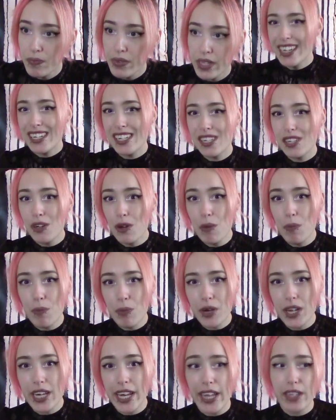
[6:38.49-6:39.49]
It's so
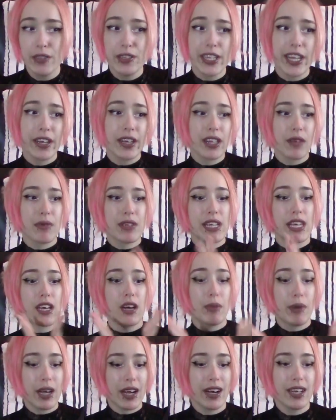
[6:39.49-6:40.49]
pretty. I looked at it, I was like,
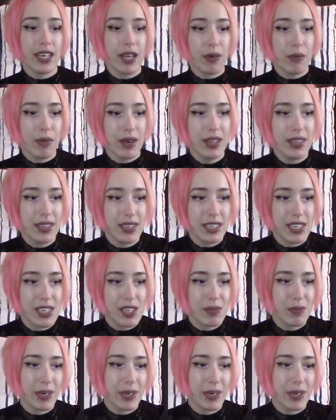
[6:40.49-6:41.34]
oh my god, I want this.